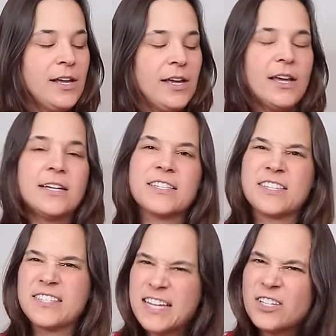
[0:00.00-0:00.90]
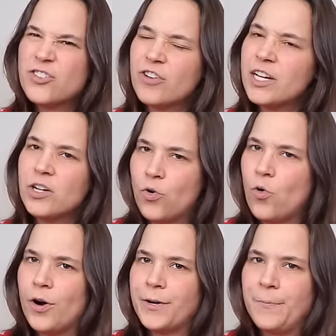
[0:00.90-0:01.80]
And it's a 6-string
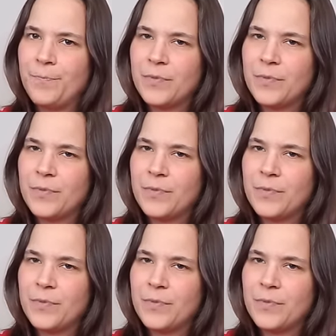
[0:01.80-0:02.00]
chord.